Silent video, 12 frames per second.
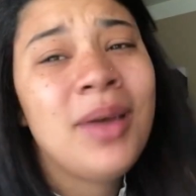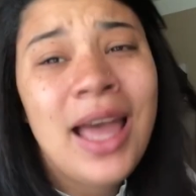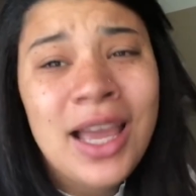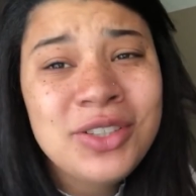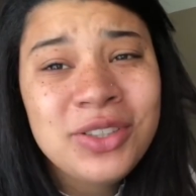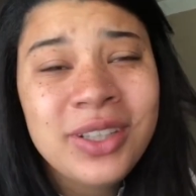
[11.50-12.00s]

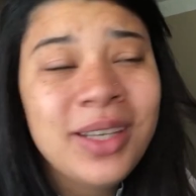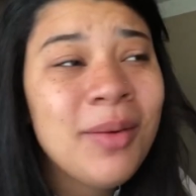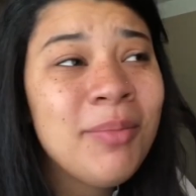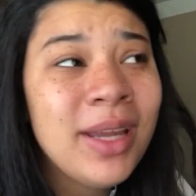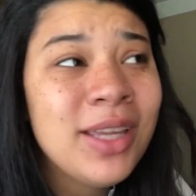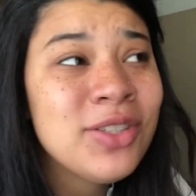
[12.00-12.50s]
Actually,
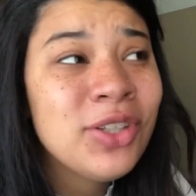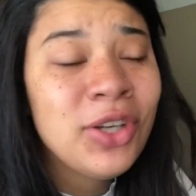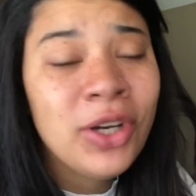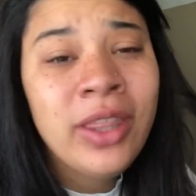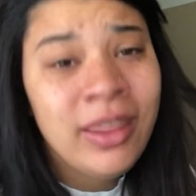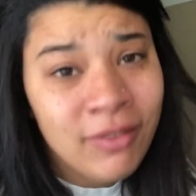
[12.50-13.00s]
my kids are
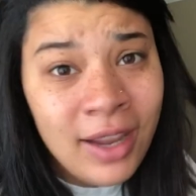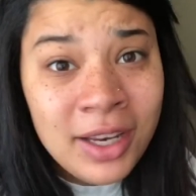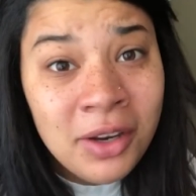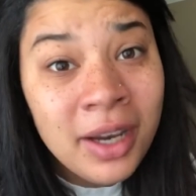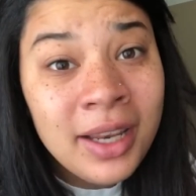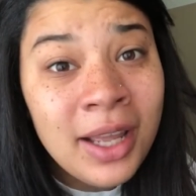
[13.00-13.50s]
currently
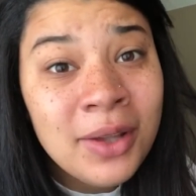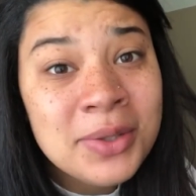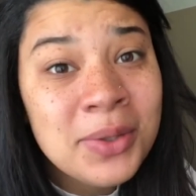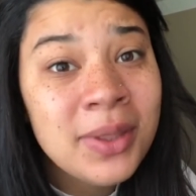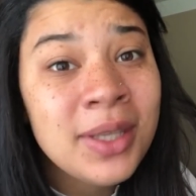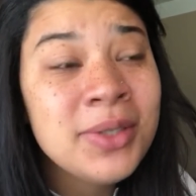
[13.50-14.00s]
fighting right now,
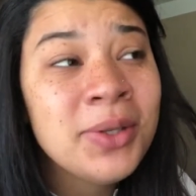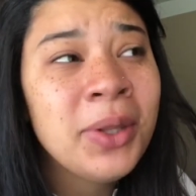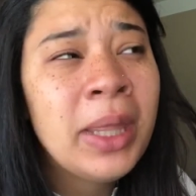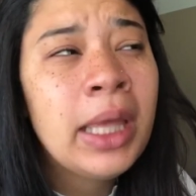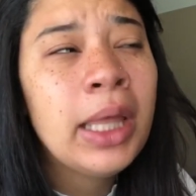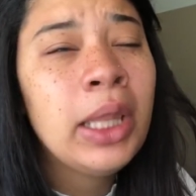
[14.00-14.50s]
so things are
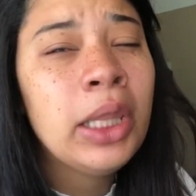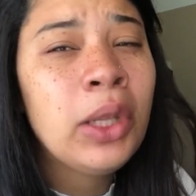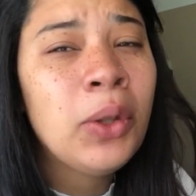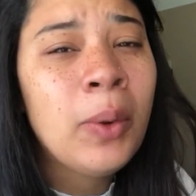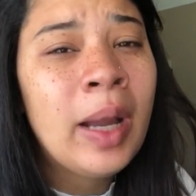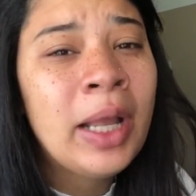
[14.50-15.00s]
like a
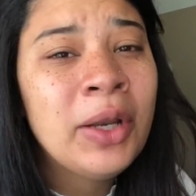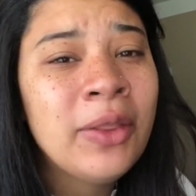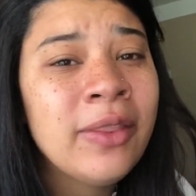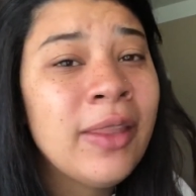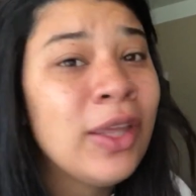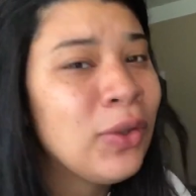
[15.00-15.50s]
little quieter
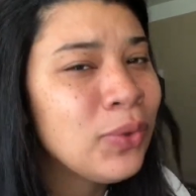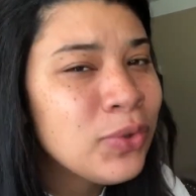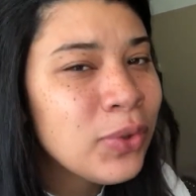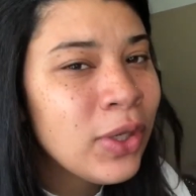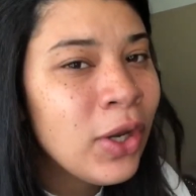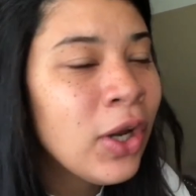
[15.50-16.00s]
than they usually